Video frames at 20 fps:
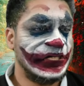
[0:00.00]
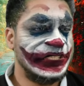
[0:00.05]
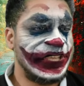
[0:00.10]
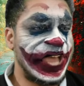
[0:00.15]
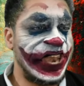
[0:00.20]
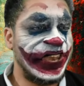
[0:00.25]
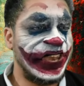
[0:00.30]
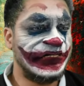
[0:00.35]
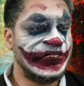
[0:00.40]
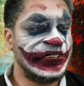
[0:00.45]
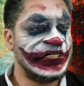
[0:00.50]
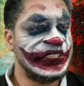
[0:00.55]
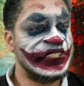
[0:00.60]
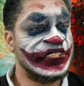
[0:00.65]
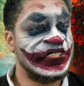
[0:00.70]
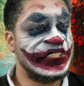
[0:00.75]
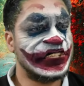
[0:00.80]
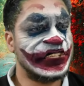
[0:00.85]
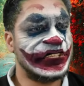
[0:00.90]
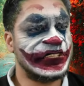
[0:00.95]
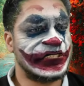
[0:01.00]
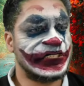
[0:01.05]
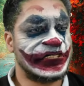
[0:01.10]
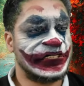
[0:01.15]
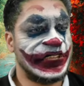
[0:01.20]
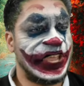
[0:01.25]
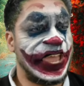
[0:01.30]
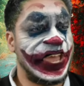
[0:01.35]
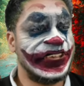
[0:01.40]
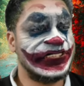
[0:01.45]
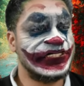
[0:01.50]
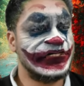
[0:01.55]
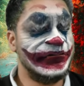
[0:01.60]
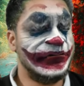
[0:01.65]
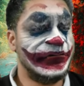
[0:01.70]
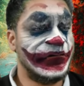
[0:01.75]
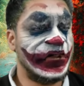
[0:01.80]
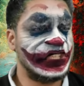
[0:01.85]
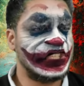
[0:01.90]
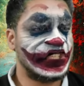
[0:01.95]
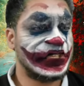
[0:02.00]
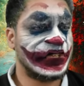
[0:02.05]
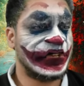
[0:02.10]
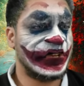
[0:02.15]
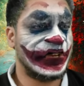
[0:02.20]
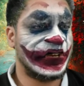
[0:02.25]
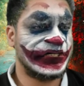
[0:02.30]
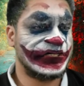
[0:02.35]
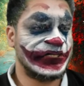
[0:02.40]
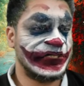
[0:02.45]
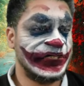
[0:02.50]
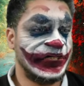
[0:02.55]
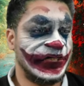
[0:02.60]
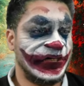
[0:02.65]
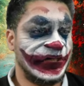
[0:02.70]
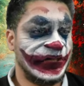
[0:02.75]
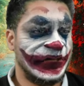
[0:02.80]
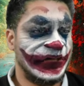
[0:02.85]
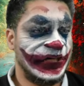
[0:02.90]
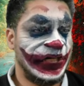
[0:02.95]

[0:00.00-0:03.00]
delivers just as much cursing